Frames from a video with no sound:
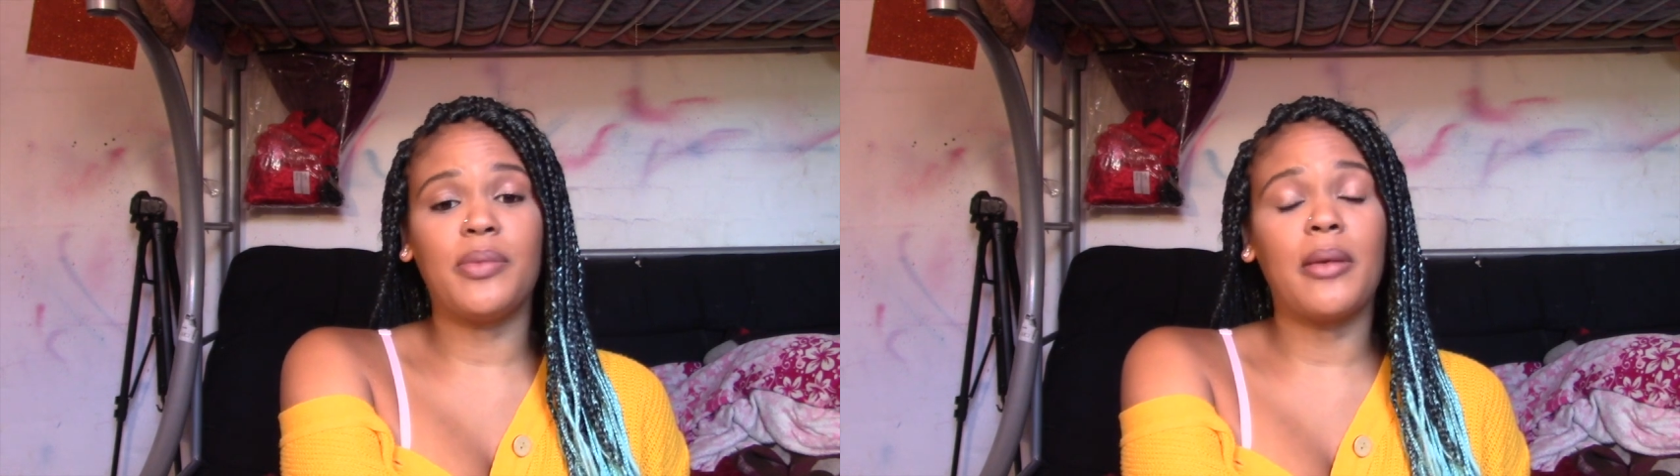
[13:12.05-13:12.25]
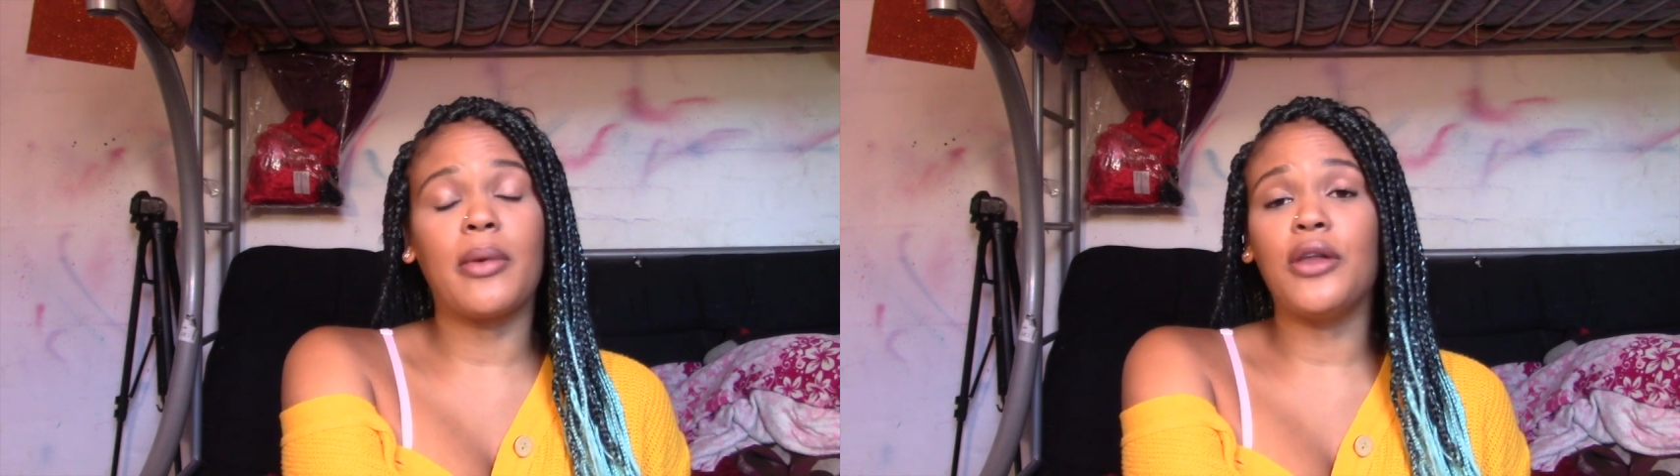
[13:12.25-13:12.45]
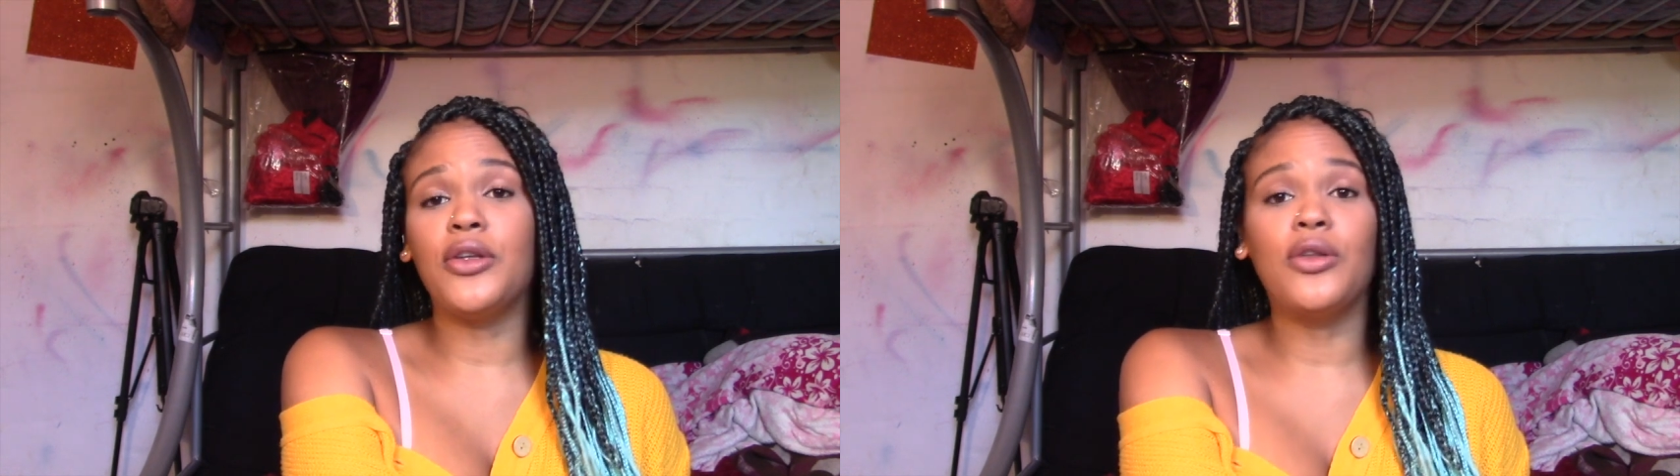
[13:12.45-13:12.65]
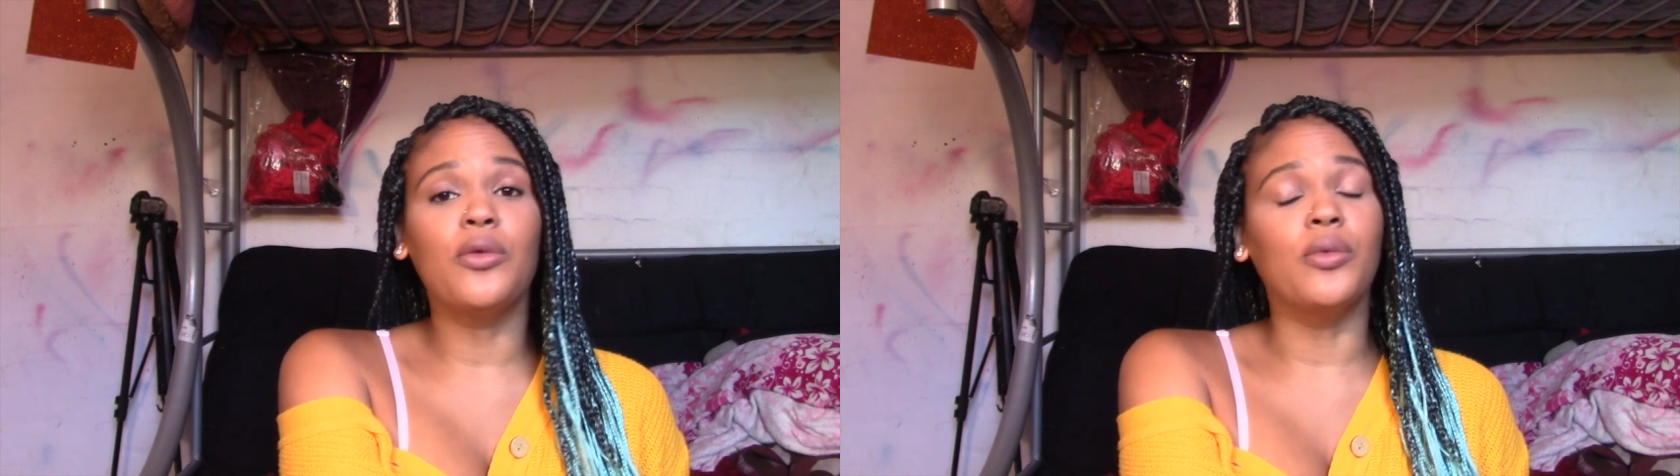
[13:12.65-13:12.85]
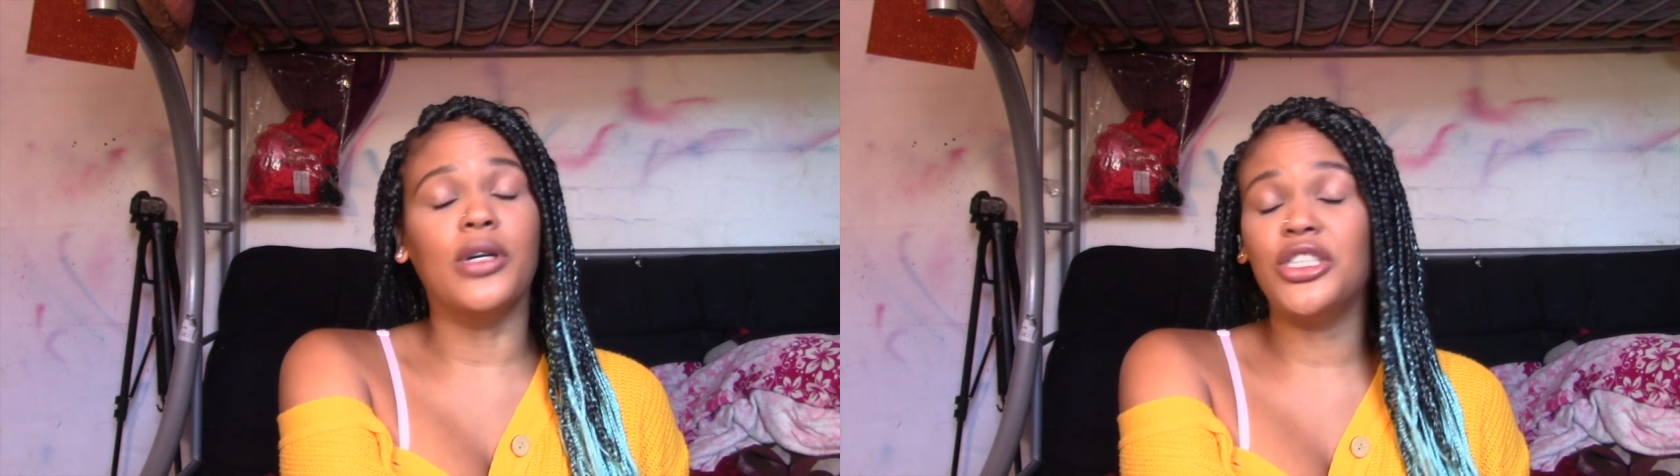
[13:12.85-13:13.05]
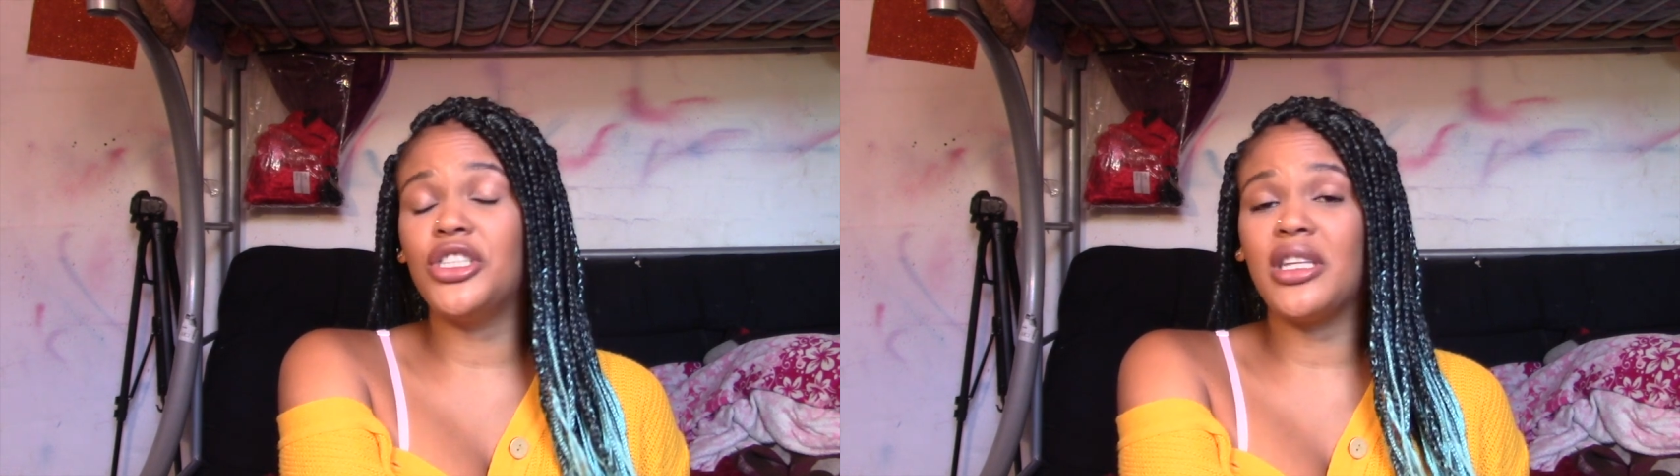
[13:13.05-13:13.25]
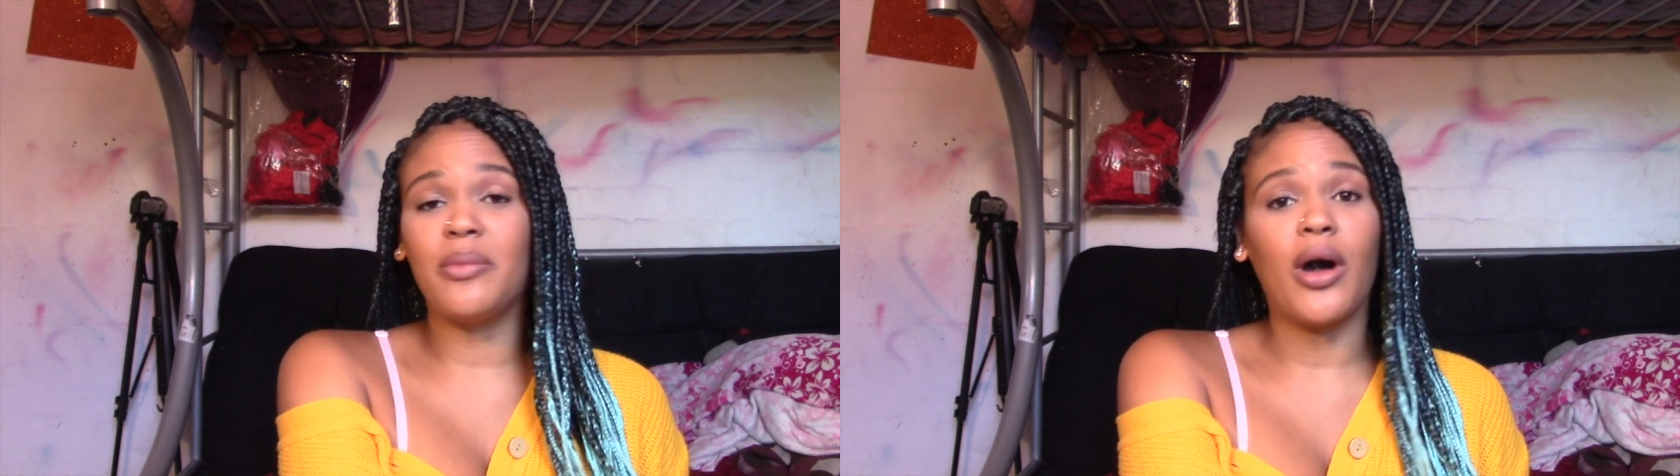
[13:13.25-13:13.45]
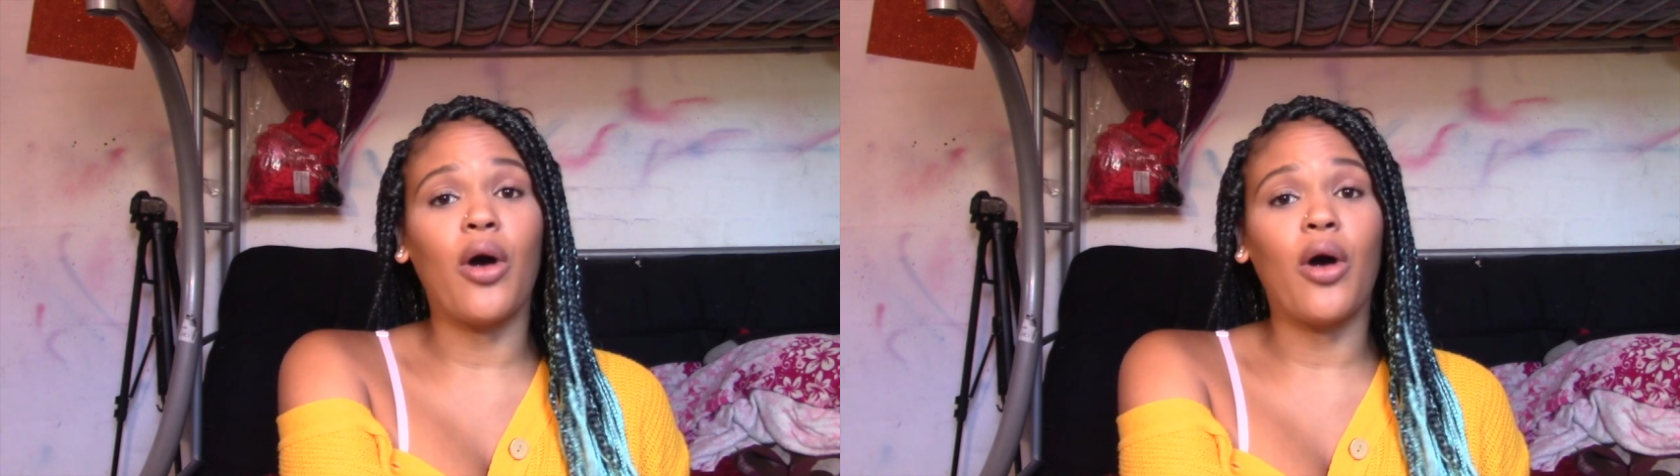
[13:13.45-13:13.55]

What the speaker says: but I'm going through the worst shit in my